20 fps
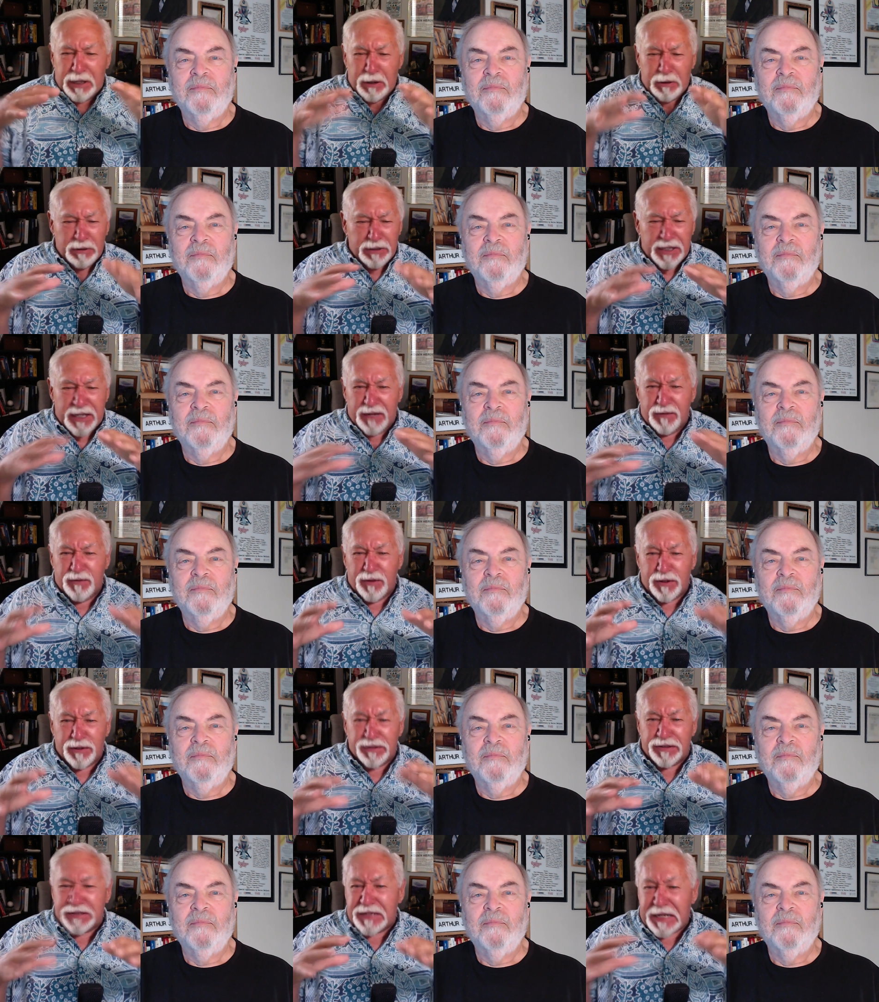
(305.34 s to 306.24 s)

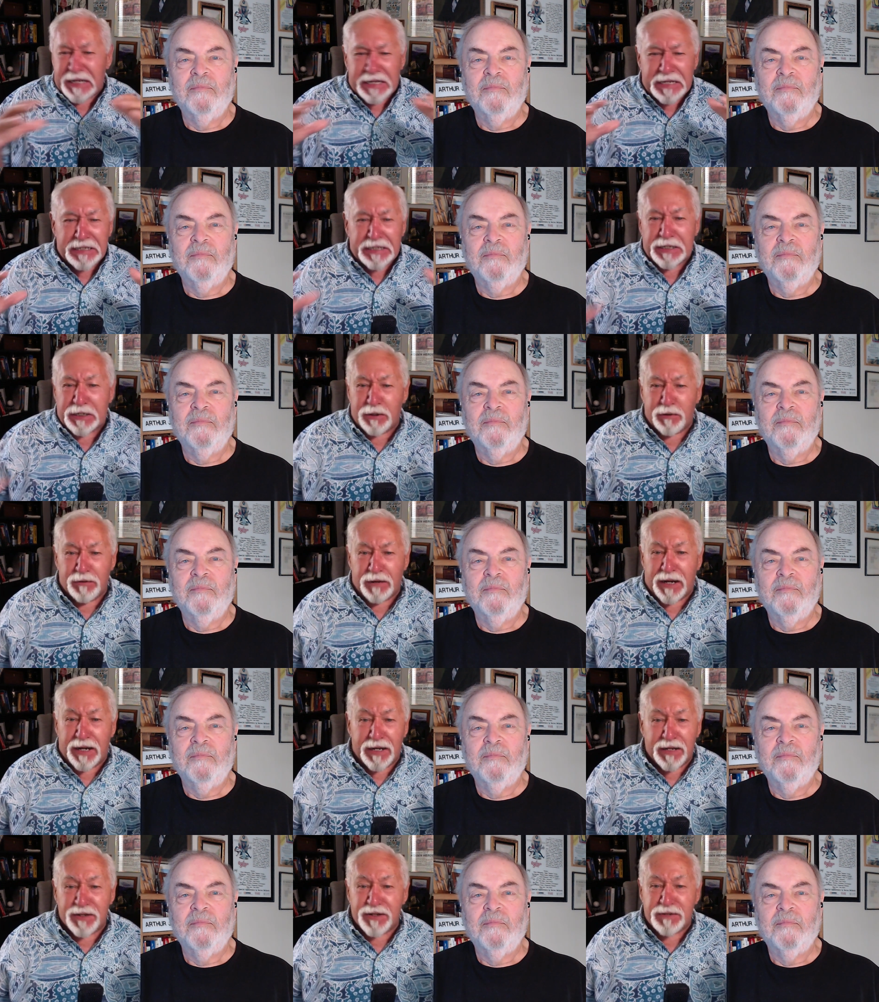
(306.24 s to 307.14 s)
Speaker 1: low-level,
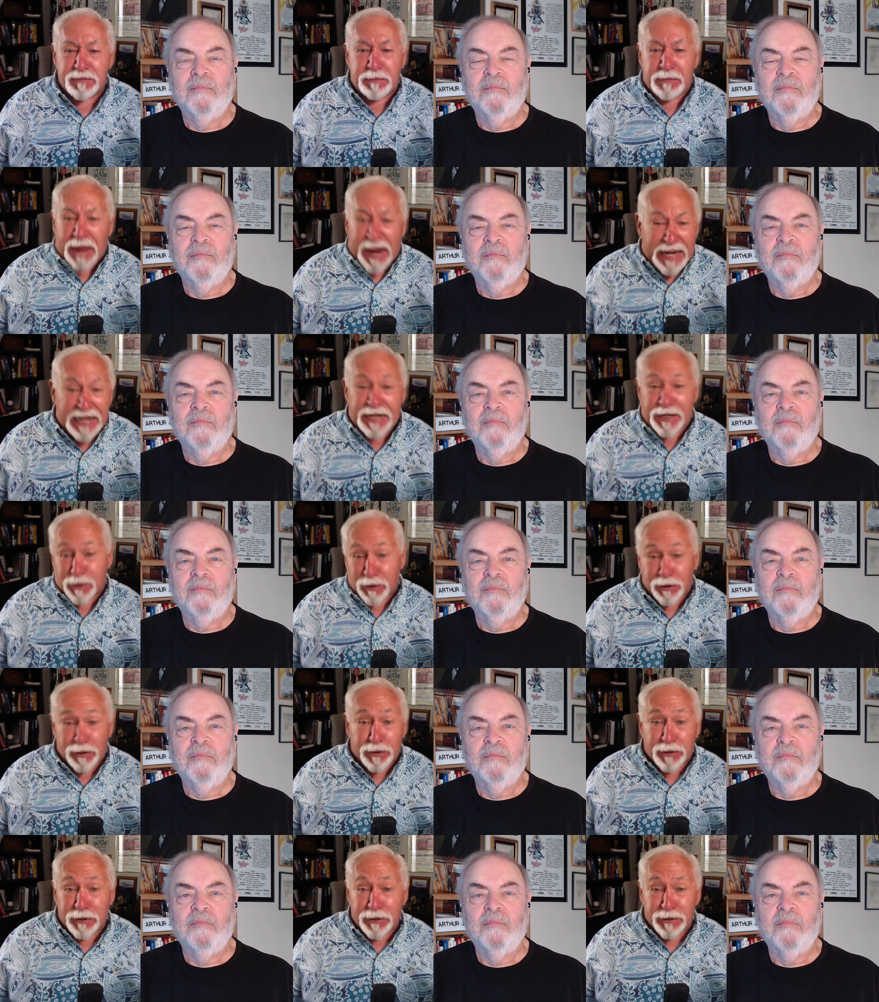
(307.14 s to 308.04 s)
snake-in-the-grass
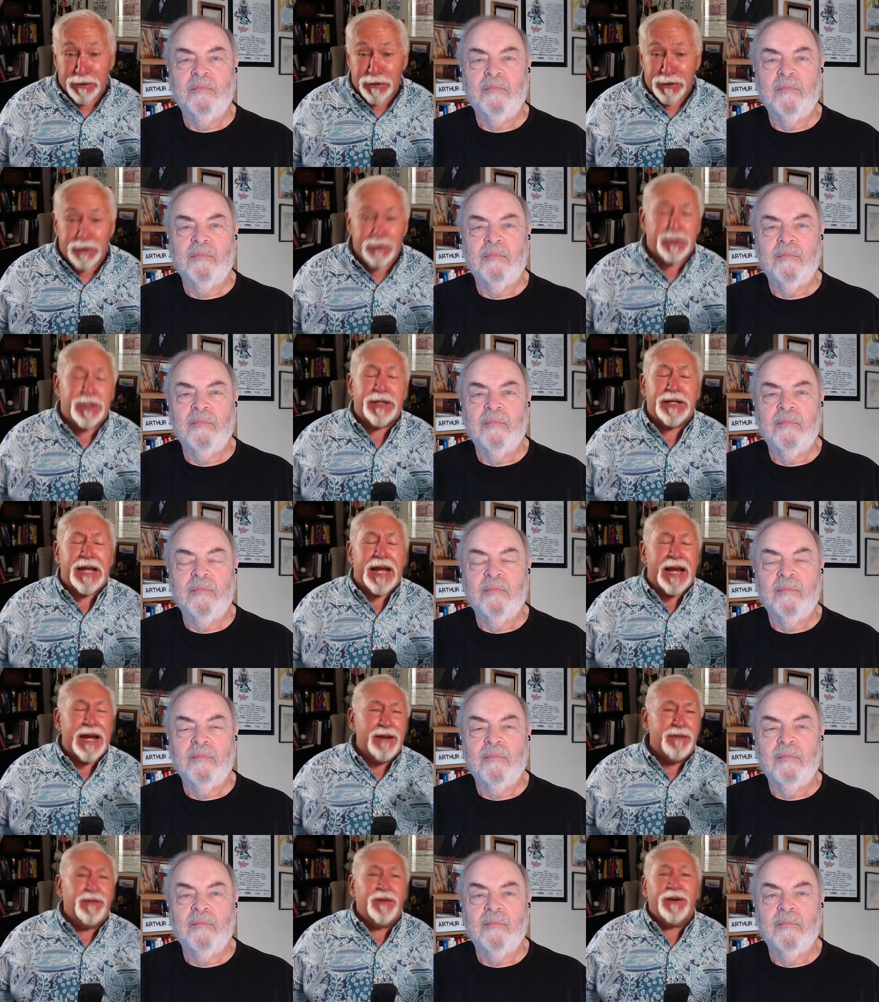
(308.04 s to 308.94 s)
banker you
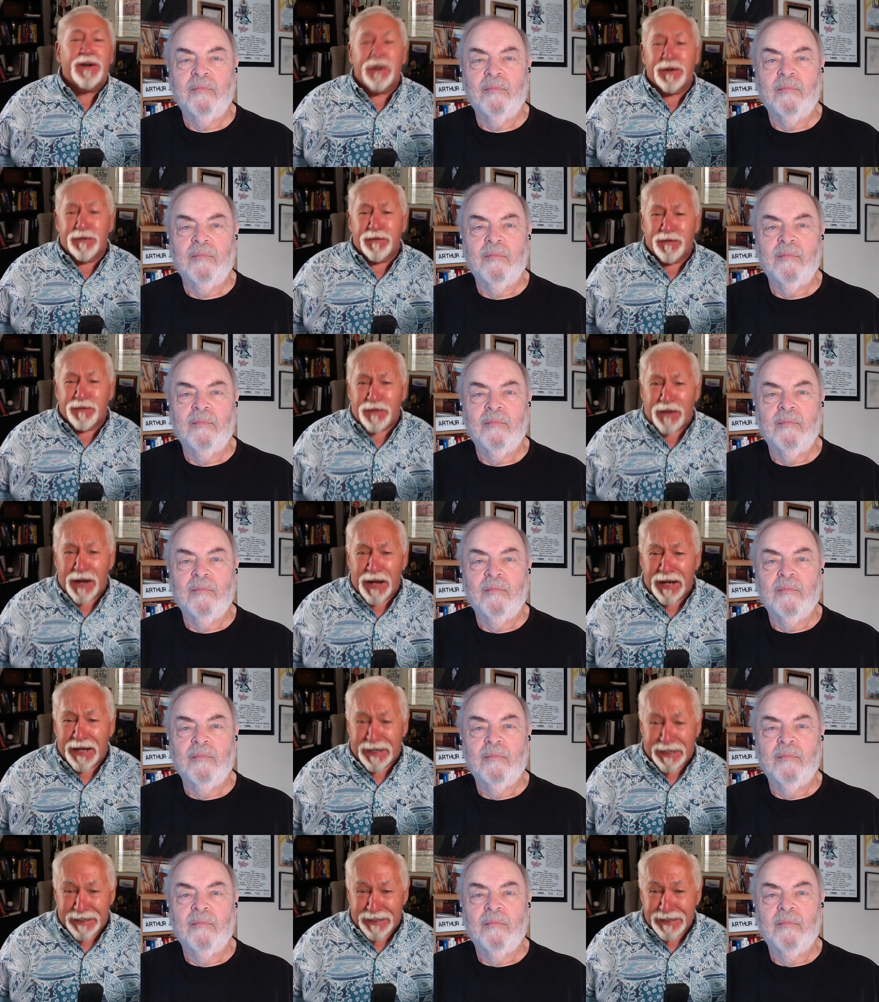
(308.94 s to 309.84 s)
could ever
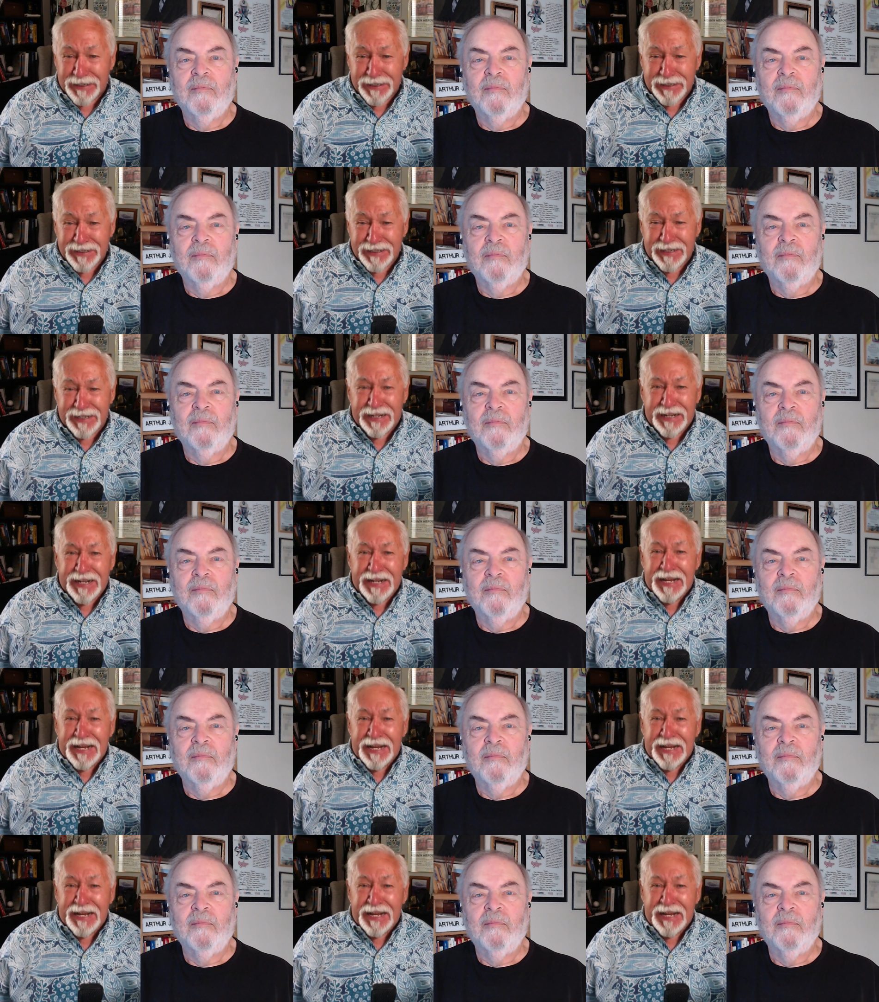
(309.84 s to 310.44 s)
find.